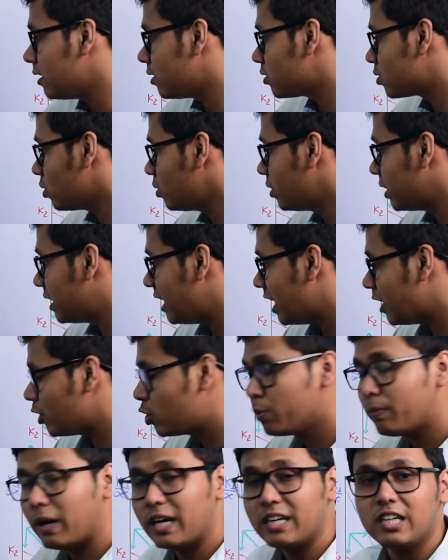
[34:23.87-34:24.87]
so d n
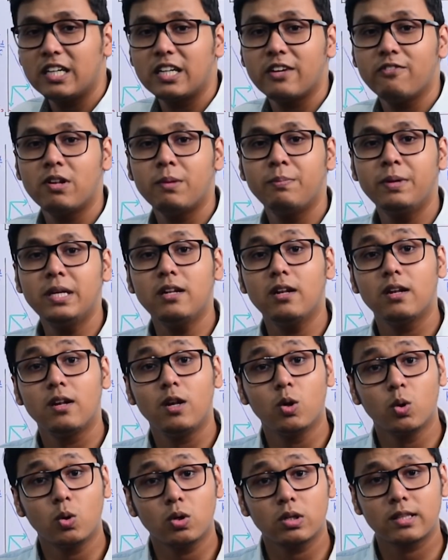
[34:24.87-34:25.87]
two by dt will be
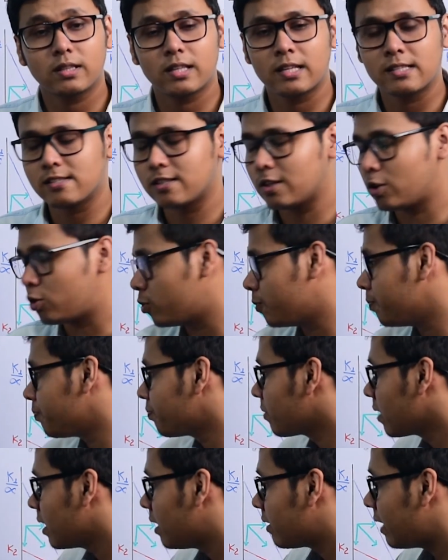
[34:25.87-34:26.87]
lower than zero,
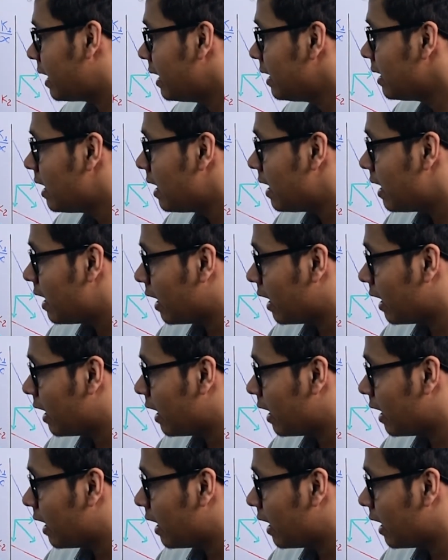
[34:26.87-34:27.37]
right?